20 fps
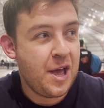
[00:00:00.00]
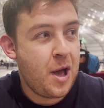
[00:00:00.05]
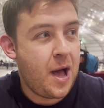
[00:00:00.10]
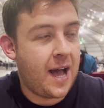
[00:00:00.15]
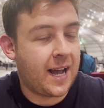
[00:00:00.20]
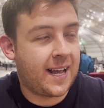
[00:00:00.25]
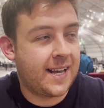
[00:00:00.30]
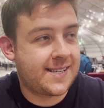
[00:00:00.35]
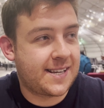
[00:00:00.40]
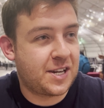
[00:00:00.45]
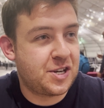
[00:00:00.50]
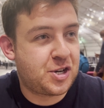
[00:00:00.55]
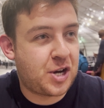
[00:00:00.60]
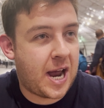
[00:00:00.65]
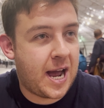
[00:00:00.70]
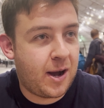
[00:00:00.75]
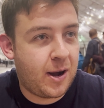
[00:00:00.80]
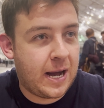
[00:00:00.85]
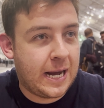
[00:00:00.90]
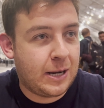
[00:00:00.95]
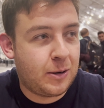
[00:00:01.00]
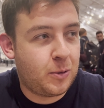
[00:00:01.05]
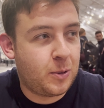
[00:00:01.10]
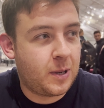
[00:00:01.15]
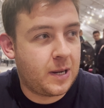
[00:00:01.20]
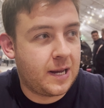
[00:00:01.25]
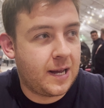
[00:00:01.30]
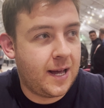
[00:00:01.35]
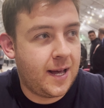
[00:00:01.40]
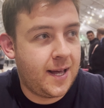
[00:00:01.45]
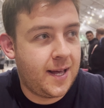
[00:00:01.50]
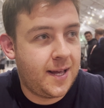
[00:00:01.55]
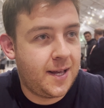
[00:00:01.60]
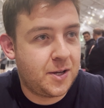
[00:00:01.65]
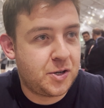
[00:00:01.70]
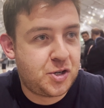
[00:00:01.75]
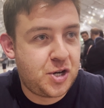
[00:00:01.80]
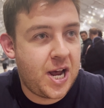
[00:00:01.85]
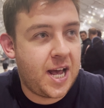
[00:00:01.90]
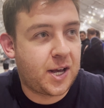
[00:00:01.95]
I guess I can shout out uh,
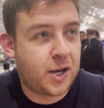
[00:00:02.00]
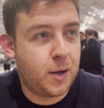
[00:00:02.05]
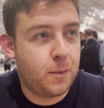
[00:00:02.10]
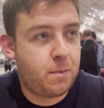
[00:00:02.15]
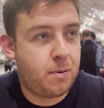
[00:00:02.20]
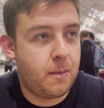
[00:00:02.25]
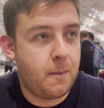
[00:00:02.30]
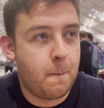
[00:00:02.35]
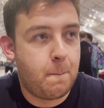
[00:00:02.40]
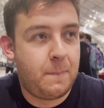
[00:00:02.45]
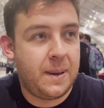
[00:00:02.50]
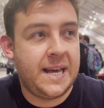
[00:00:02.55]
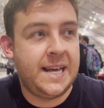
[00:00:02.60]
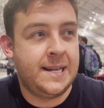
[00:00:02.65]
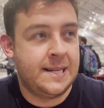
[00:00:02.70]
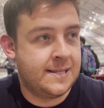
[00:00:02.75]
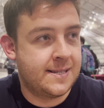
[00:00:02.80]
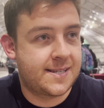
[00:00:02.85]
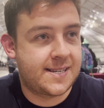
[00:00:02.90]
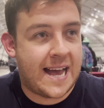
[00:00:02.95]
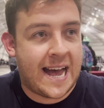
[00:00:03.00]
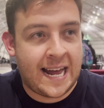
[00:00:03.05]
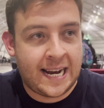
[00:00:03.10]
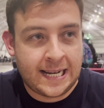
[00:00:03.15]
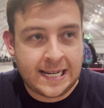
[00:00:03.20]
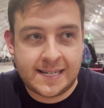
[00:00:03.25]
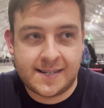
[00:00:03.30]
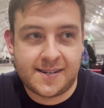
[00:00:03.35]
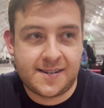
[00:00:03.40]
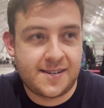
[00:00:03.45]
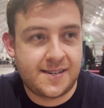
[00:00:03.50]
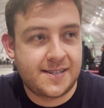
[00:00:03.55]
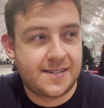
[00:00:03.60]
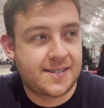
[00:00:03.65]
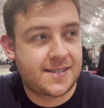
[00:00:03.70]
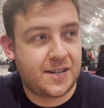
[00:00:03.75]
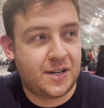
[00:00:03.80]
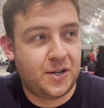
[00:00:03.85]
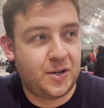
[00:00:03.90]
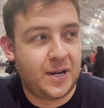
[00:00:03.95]
Jacob Bean's hand.
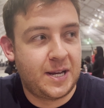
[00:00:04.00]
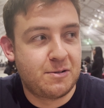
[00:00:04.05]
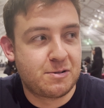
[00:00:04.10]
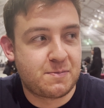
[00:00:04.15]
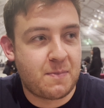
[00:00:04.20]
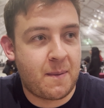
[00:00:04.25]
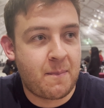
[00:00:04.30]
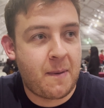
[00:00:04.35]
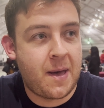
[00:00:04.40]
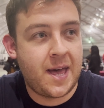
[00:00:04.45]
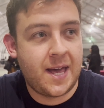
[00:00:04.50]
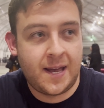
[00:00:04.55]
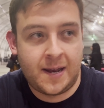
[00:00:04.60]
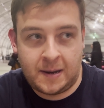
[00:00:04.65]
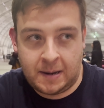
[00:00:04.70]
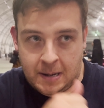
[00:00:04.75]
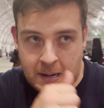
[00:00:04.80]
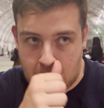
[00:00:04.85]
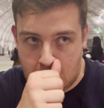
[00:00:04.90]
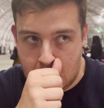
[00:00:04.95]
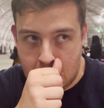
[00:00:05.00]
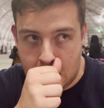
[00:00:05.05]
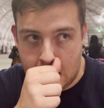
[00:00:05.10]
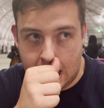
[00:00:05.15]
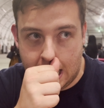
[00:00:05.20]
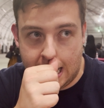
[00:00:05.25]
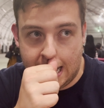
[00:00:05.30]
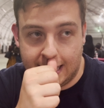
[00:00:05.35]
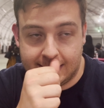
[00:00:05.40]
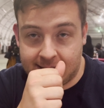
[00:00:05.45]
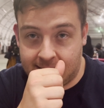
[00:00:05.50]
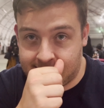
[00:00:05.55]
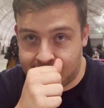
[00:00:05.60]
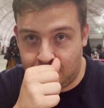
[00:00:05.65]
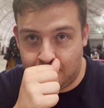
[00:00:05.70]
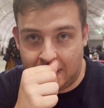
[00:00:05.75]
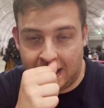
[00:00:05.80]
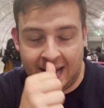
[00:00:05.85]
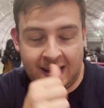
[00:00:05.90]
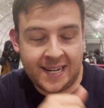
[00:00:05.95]
So he was my main uh,
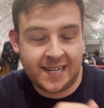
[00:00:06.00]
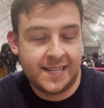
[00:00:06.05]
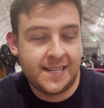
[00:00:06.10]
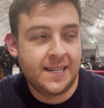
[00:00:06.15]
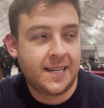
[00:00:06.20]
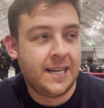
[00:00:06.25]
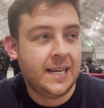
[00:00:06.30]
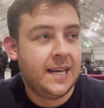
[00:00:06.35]
testing partner.